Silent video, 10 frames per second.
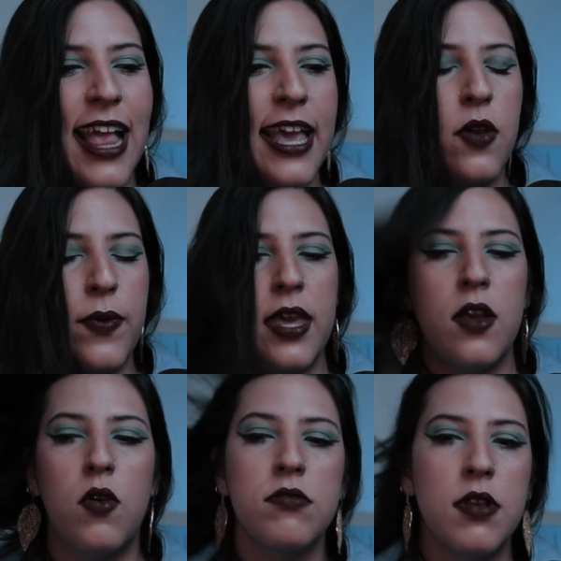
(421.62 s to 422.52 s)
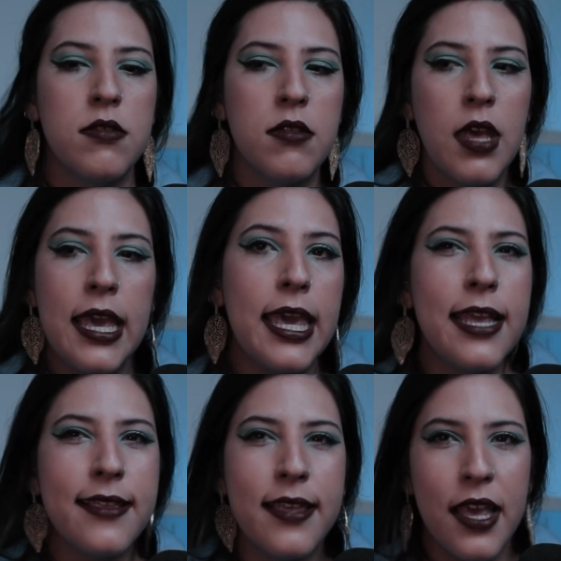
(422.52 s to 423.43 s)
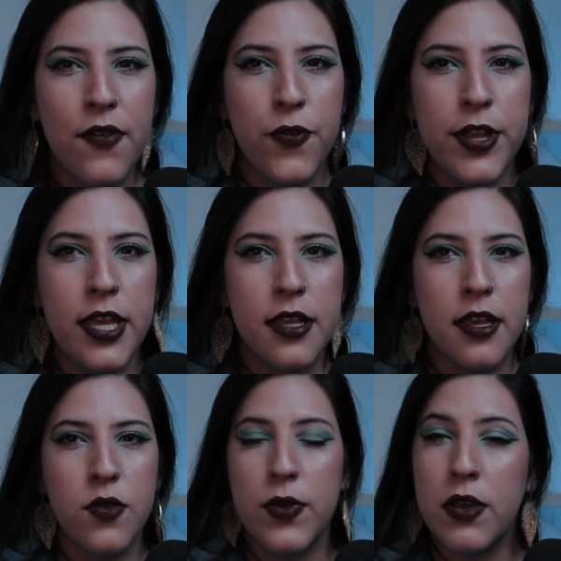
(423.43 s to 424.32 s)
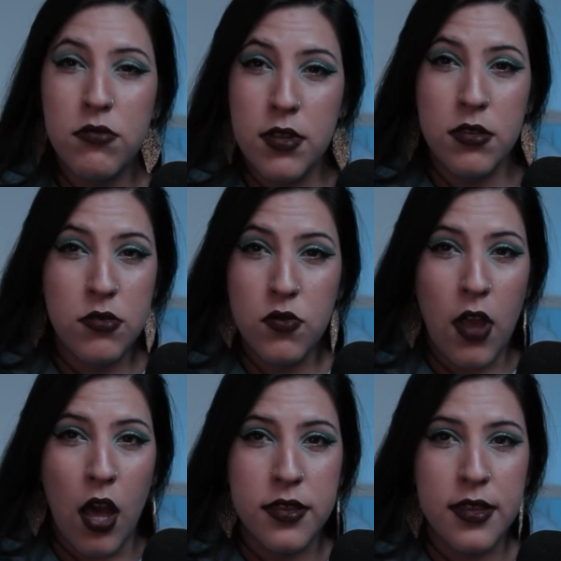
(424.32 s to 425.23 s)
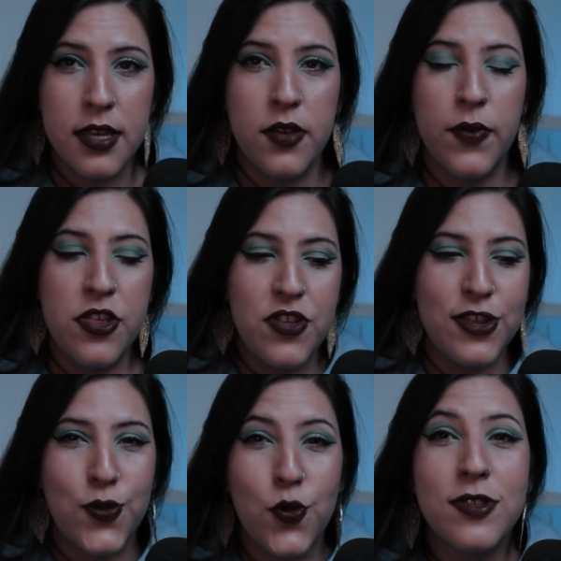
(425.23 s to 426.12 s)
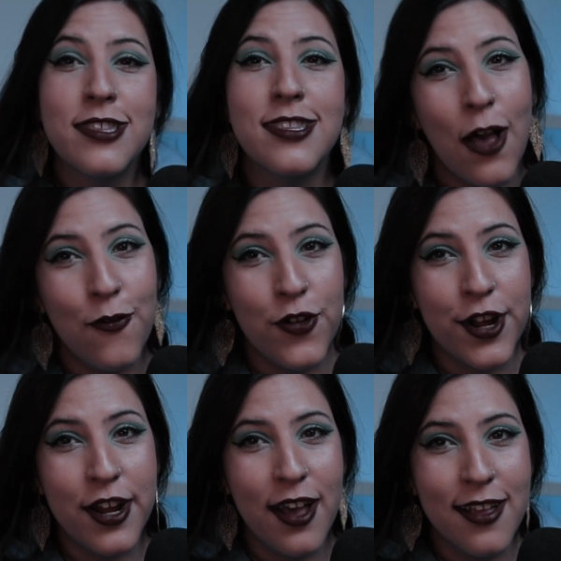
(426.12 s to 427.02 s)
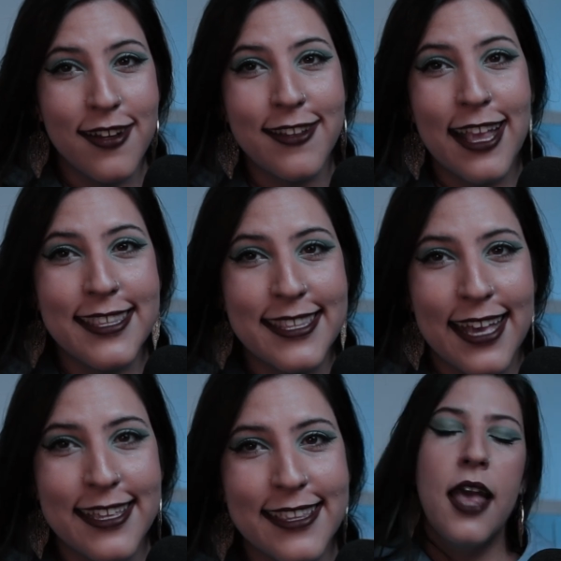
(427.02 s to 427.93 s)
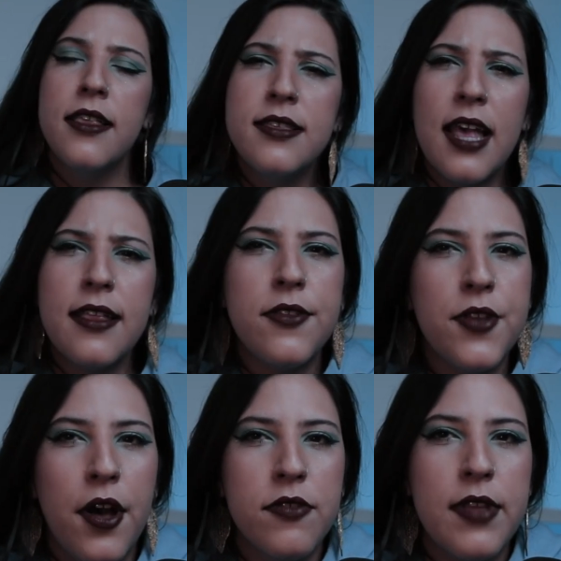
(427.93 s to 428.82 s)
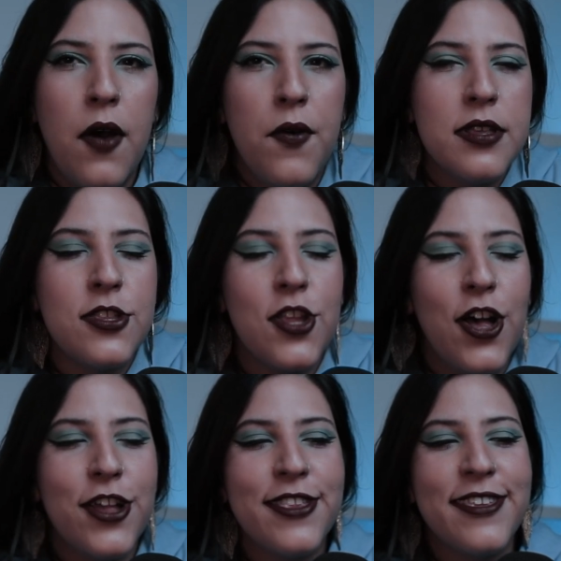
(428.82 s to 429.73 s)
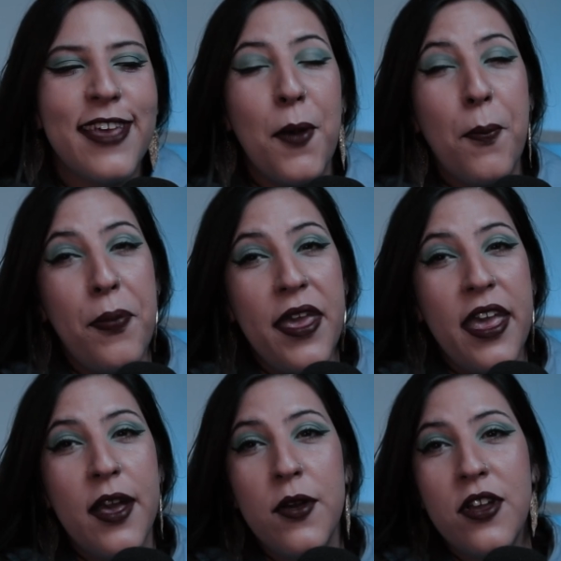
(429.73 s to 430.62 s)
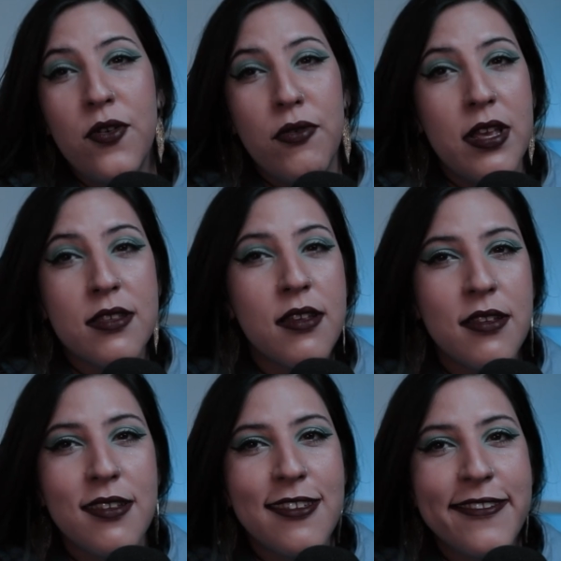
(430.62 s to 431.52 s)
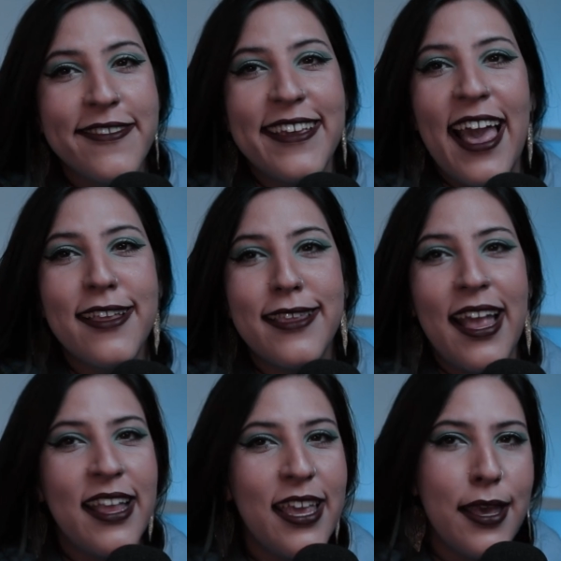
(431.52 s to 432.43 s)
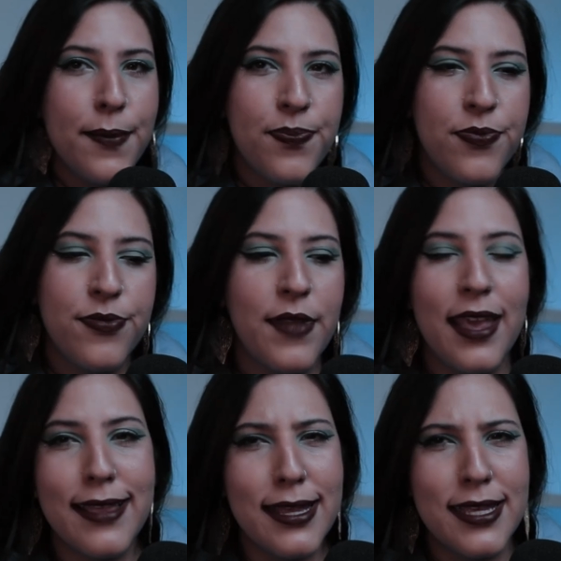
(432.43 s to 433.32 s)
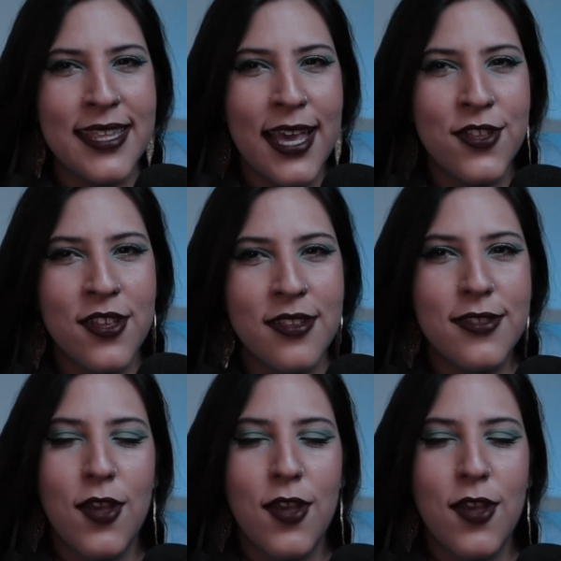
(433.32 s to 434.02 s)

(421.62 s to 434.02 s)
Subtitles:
Like, we couldn't eat if we needed, we couldn't do nothing, we just could suffer under that sun. And they said that no, that was not a big reason to get any indemnization.